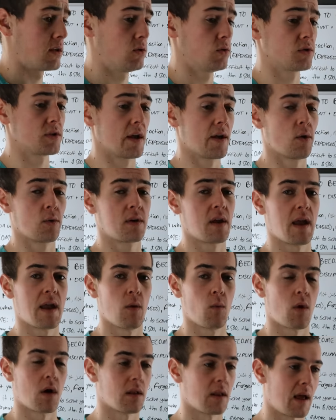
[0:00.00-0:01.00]
and then you say,
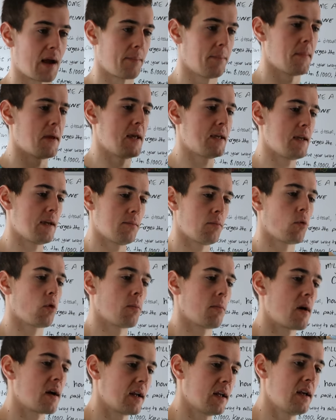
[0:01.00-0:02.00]
okay, well, I'm making
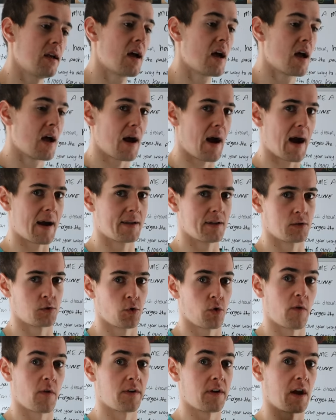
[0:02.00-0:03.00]
more money, I
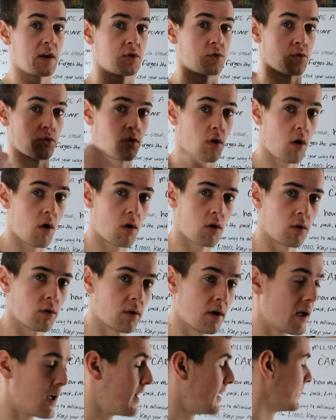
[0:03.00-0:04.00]
deserve a nicer
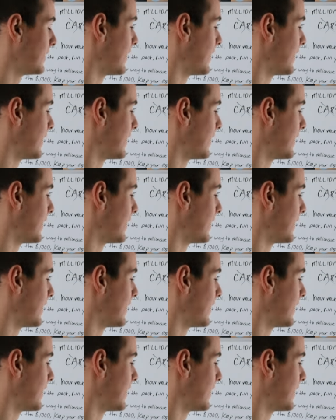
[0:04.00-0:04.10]
car,